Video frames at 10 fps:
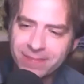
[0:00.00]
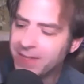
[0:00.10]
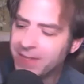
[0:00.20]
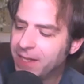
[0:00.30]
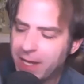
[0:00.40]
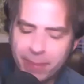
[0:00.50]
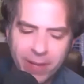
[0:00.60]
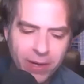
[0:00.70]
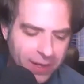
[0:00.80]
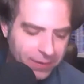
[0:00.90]
Yeah, Peter
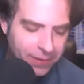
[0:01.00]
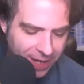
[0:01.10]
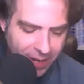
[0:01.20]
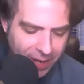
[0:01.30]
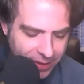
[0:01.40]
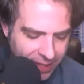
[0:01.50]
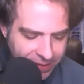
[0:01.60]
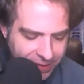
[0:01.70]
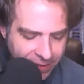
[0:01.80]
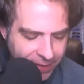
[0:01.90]
Dale Scott, I would love to
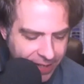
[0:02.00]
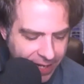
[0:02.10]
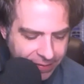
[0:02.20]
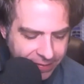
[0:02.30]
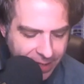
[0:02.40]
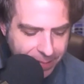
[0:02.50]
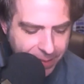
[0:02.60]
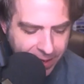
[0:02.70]
hear what he has to say about it.